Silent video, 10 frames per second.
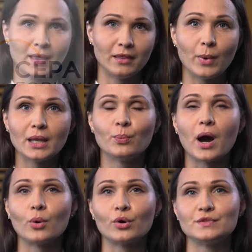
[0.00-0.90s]
The main
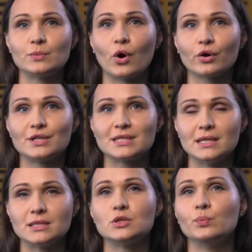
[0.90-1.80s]
power of
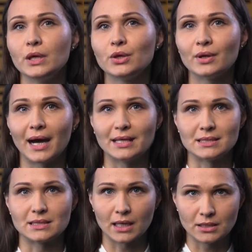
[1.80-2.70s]
democracy is to be
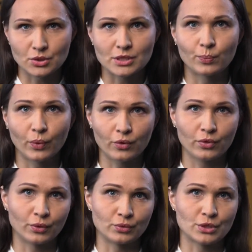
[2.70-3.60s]
united and to
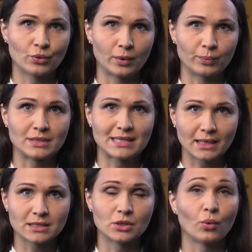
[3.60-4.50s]
support those who are
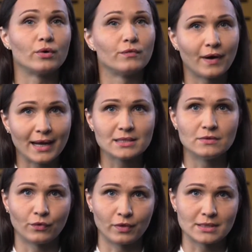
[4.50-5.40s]
protecting or
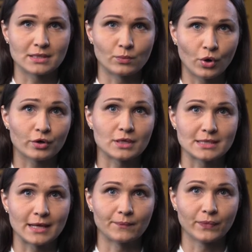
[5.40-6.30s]
fighting for this
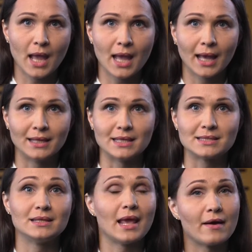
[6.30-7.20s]
democracy. And
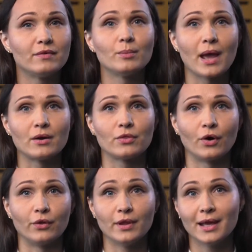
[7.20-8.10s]
as in every
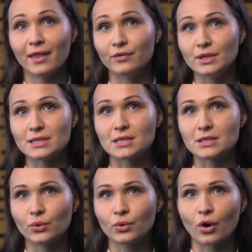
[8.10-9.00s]
marathon, there is a
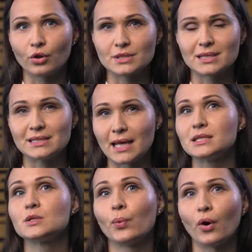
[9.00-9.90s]
so-called
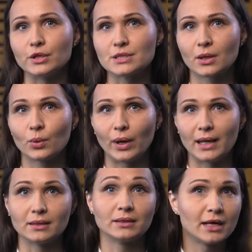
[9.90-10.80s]
dead spot,
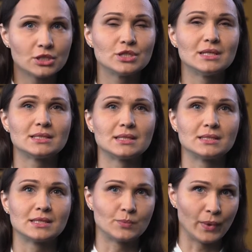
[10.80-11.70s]
when a large
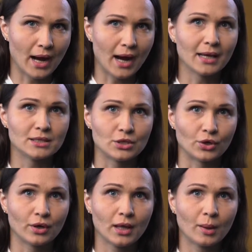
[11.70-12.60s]
distance is behind
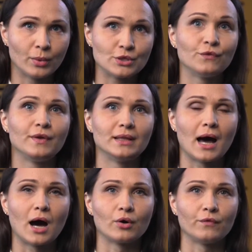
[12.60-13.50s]
you, but you feel
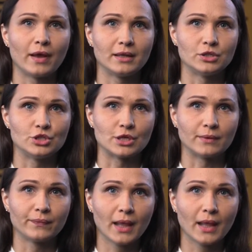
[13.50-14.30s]
out of energy.